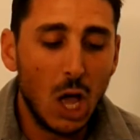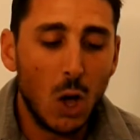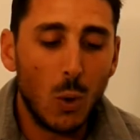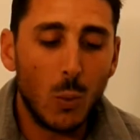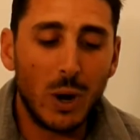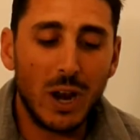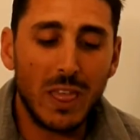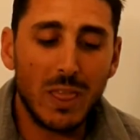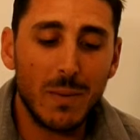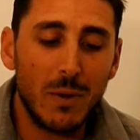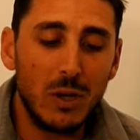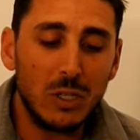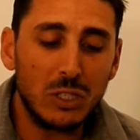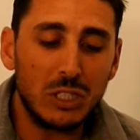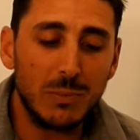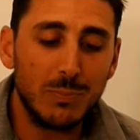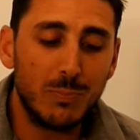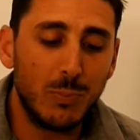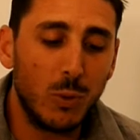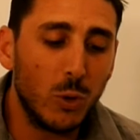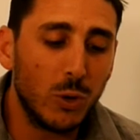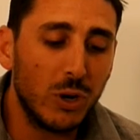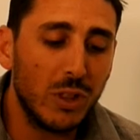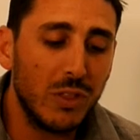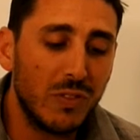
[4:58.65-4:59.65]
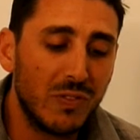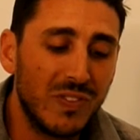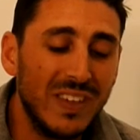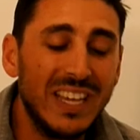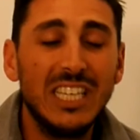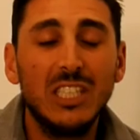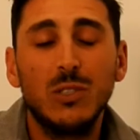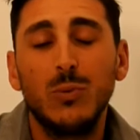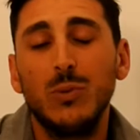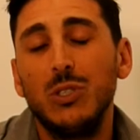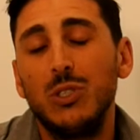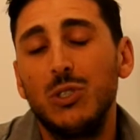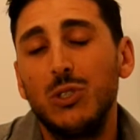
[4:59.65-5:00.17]
One of the most important
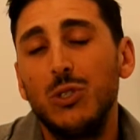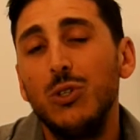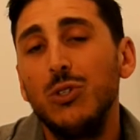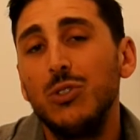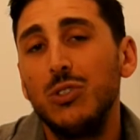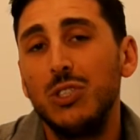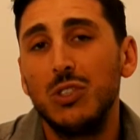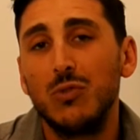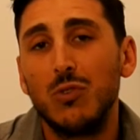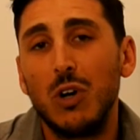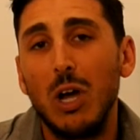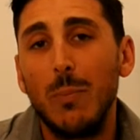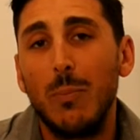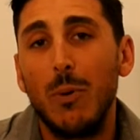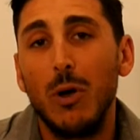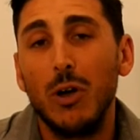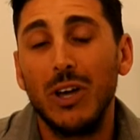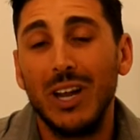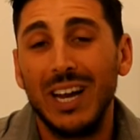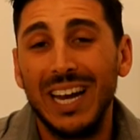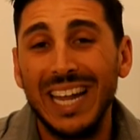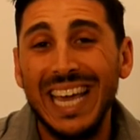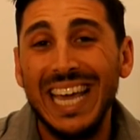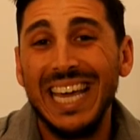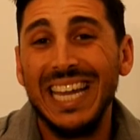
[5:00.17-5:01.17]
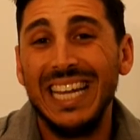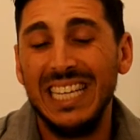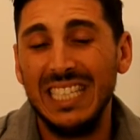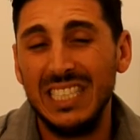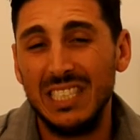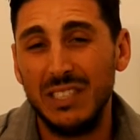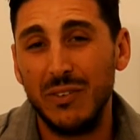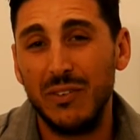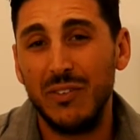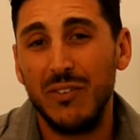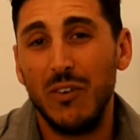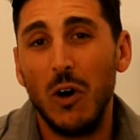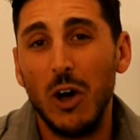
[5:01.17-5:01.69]
things when choosing the right block of land is
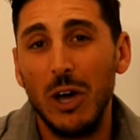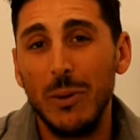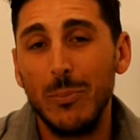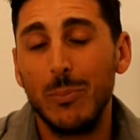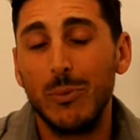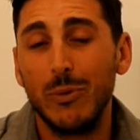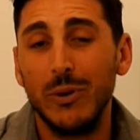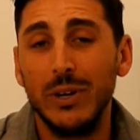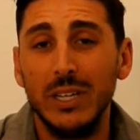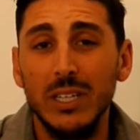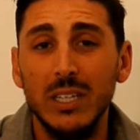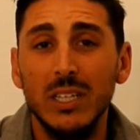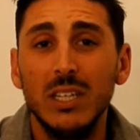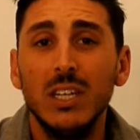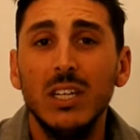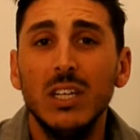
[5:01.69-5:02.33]
the fine print.